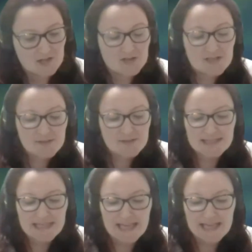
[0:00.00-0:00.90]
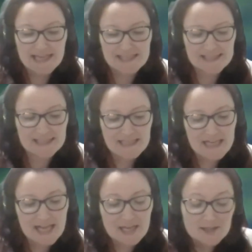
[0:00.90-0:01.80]
Dr Swati is
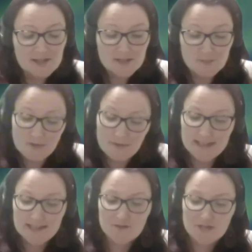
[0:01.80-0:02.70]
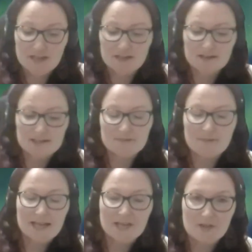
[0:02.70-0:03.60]
an Associate Professor of Journalism
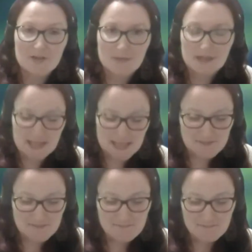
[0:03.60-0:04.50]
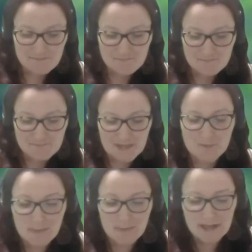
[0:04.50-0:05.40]
and Communication in
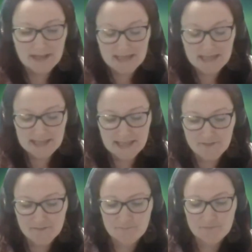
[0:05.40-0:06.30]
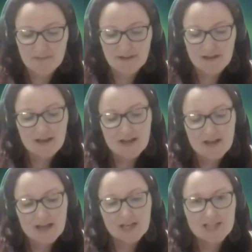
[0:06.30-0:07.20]
Bhopal in India.
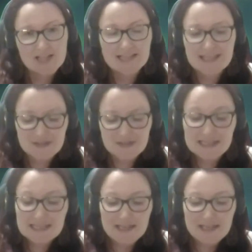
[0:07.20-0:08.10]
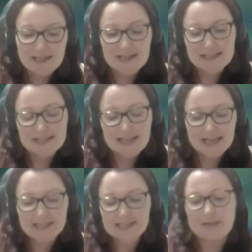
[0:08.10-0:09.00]
She has 17 years in
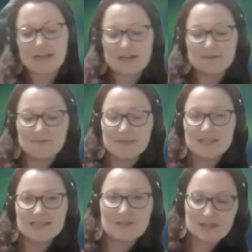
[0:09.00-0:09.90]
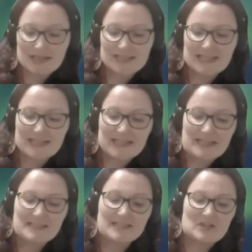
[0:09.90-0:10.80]
academia, 7 years in the
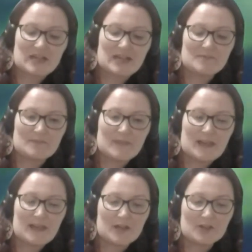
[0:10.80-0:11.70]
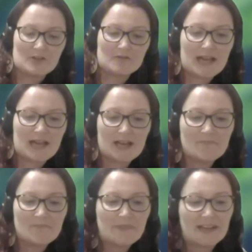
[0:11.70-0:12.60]
industry, and her career
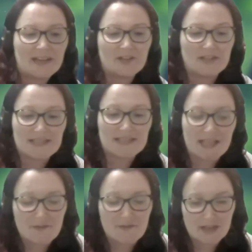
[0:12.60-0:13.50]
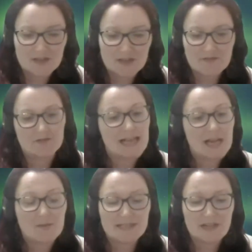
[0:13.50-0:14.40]
includes key faculty roles at
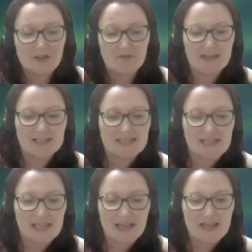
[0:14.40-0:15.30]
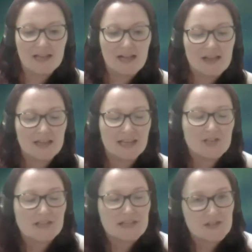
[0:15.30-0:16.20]
Amity University, the
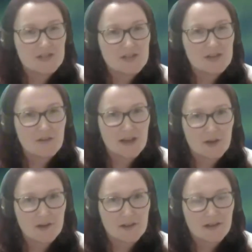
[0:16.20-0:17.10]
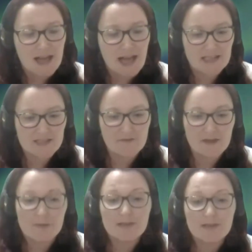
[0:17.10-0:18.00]
National Institute of Health and
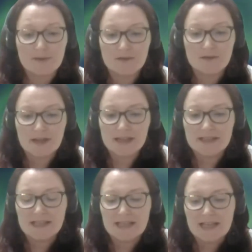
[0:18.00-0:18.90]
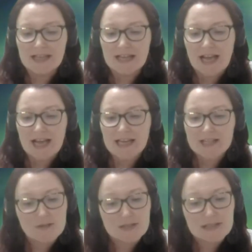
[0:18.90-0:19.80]
Family Welfare. And
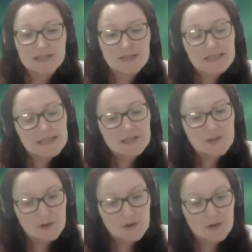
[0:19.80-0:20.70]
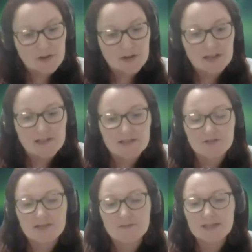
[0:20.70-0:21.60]
in 2022,
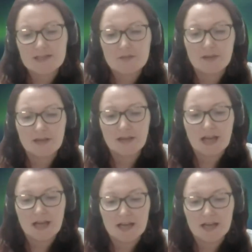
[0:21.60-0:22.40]
Dr Swati won